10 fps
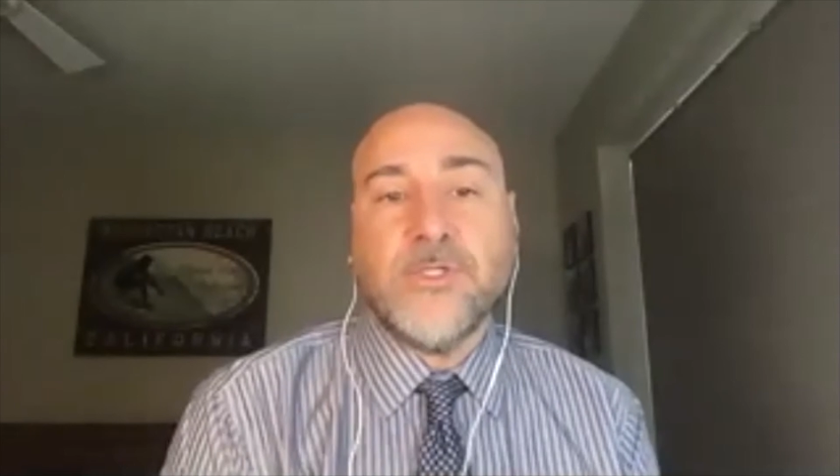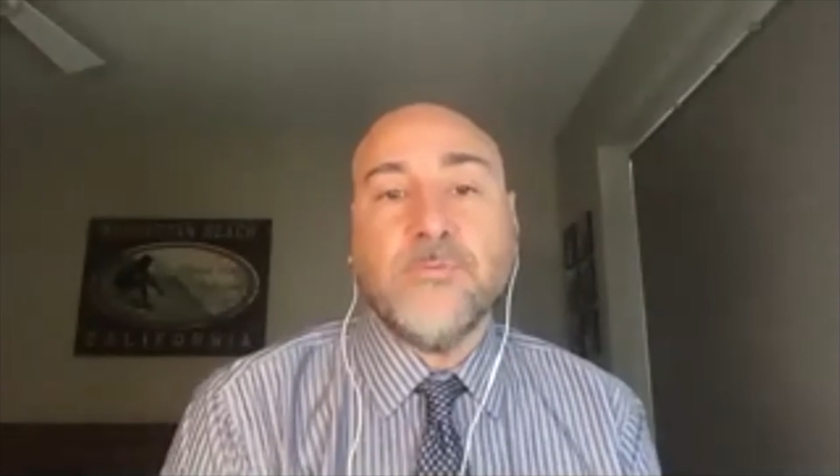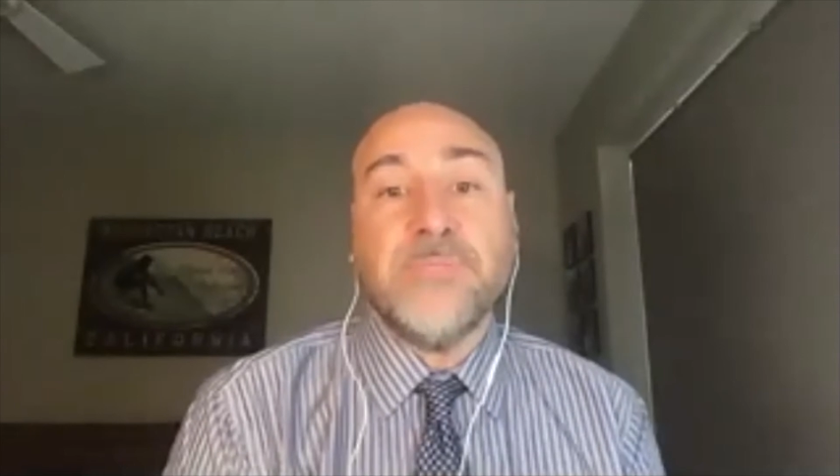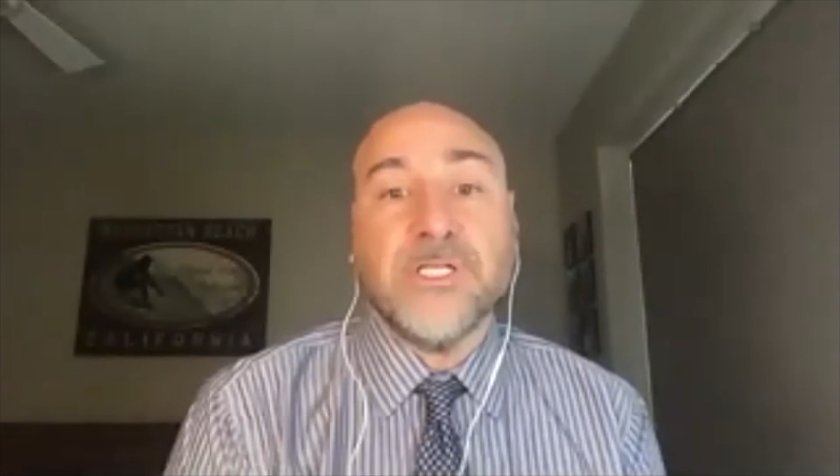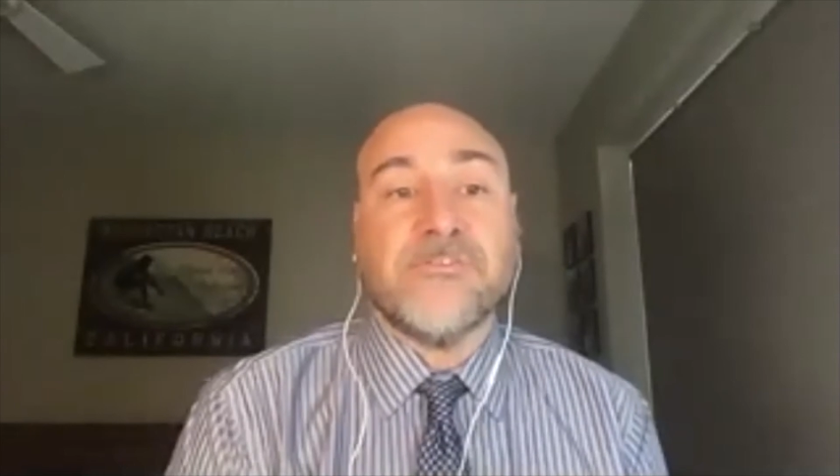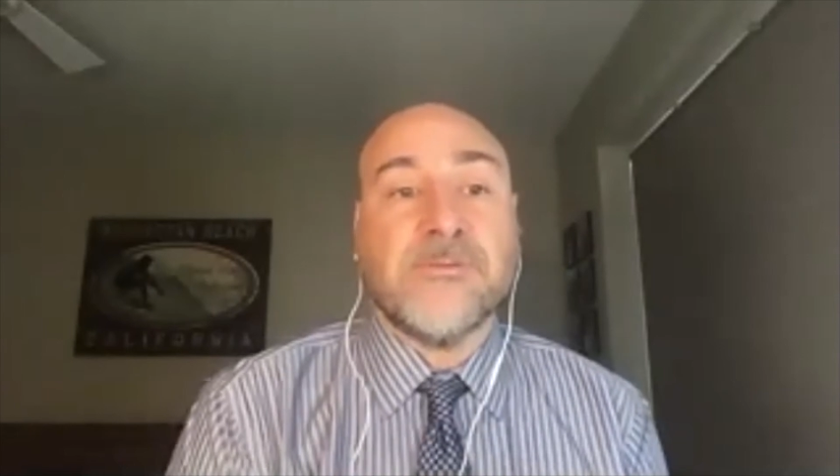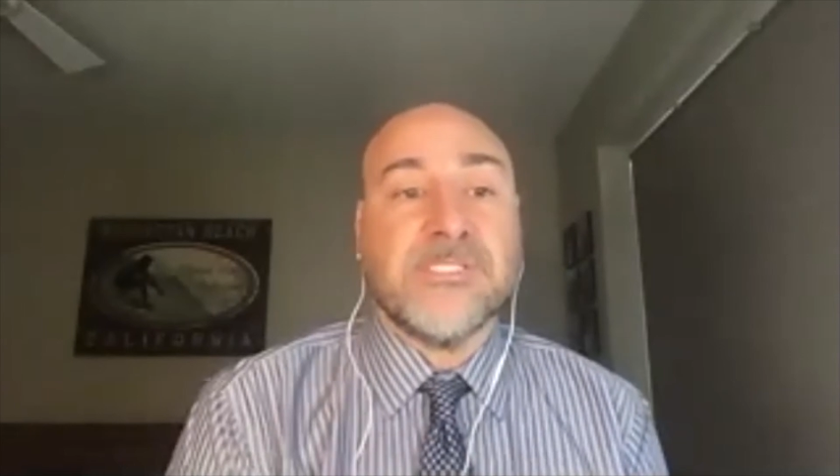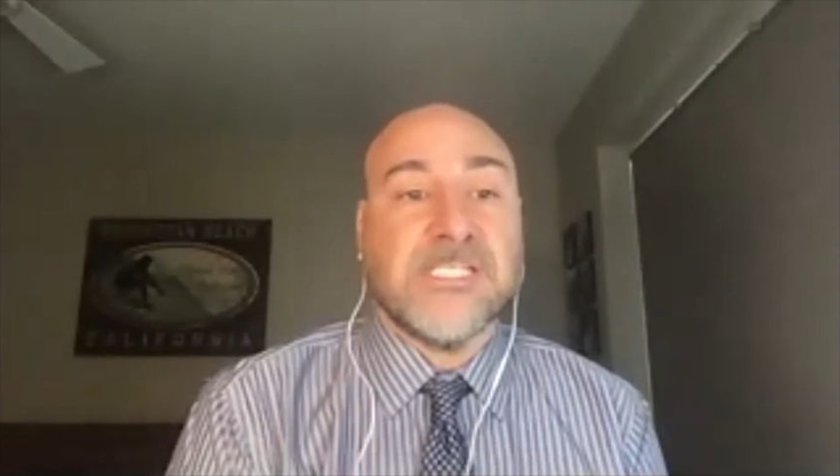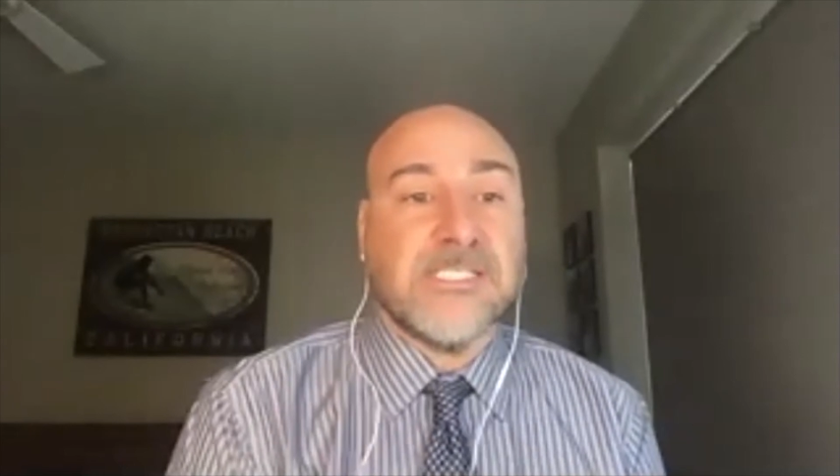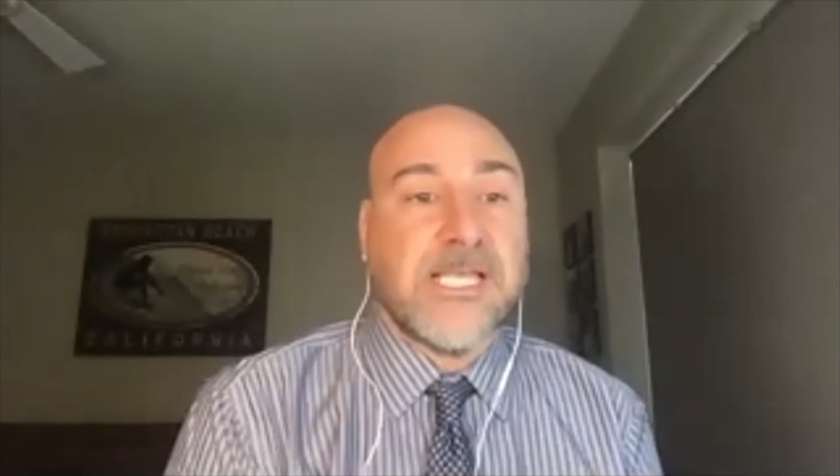and you build
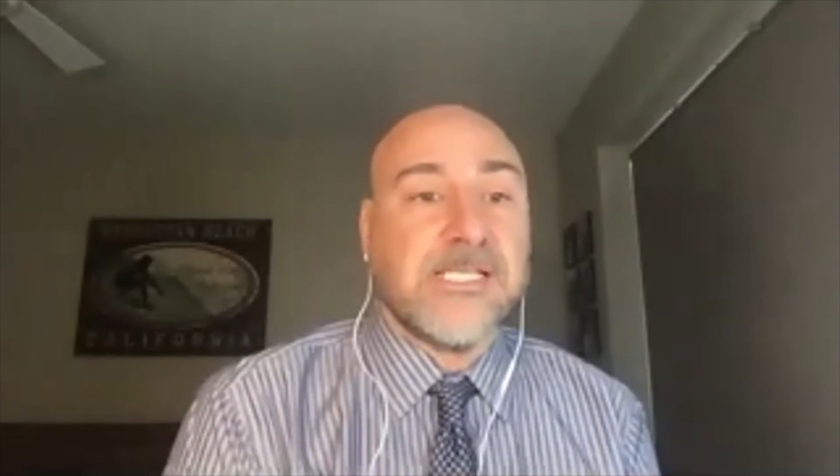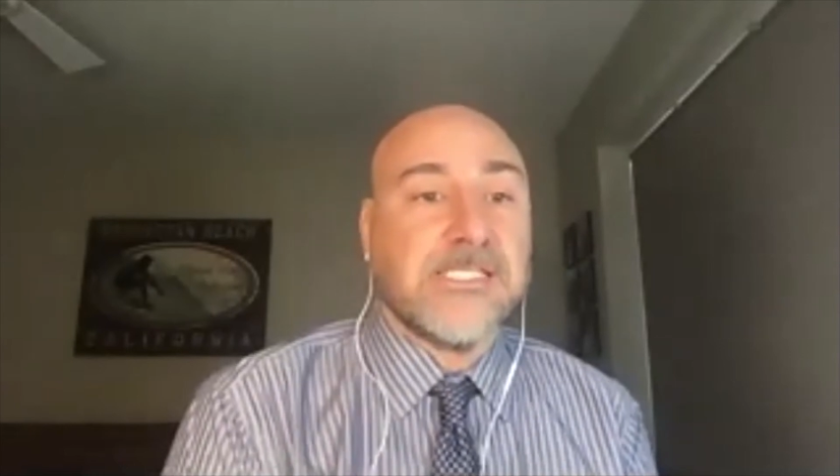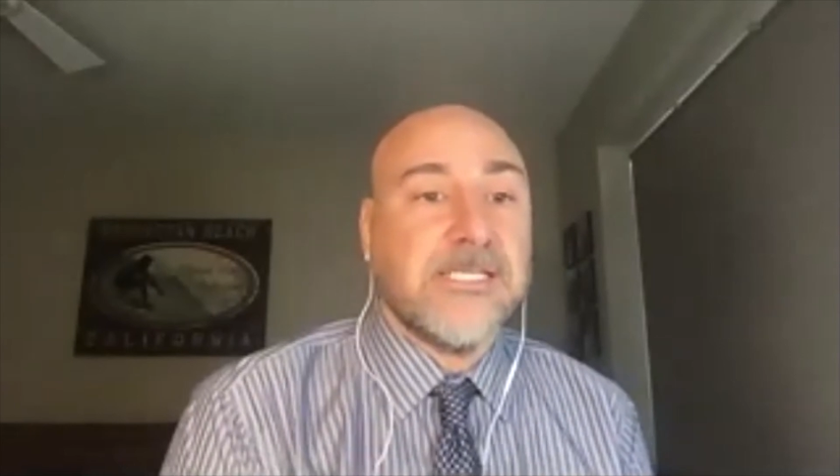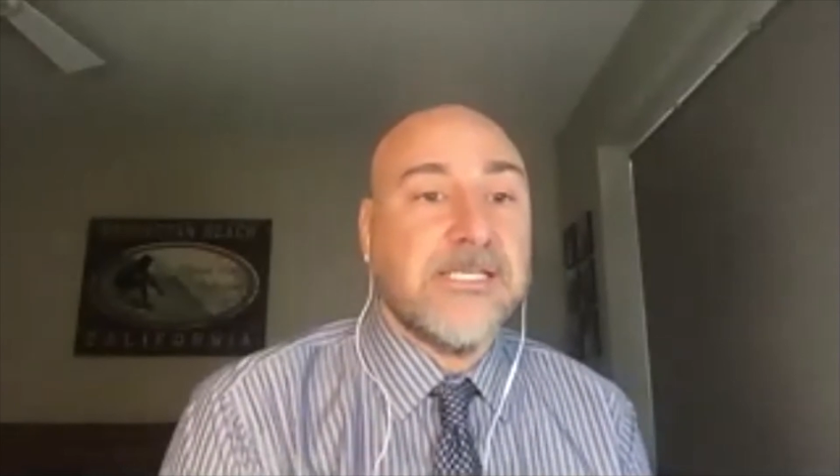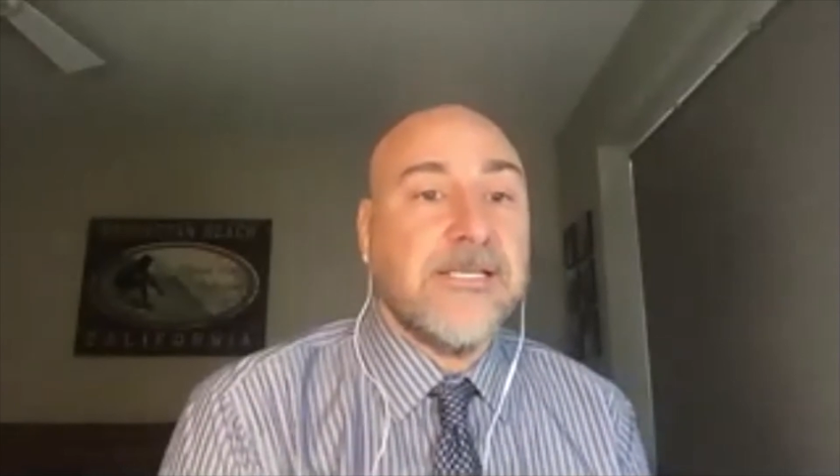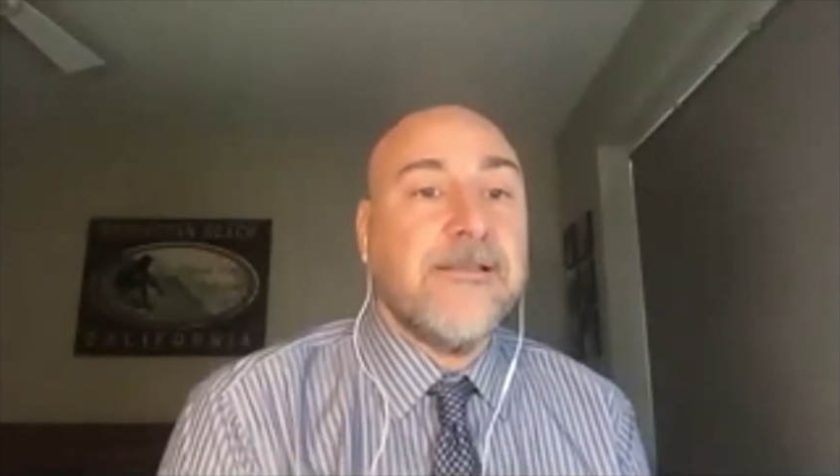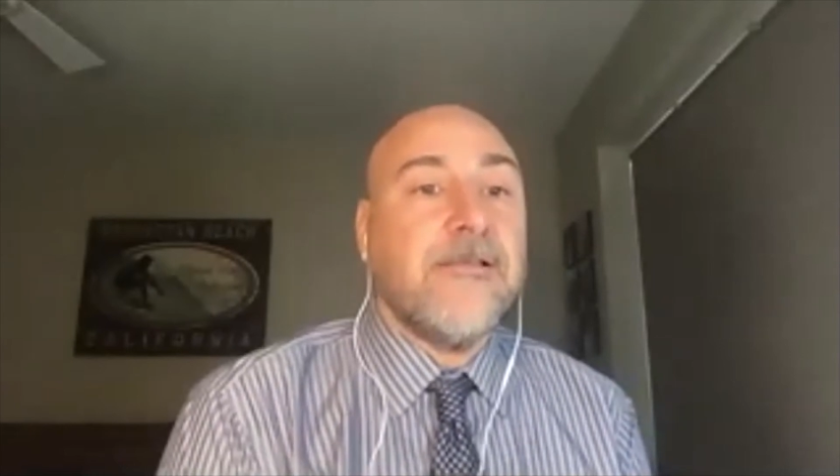from success.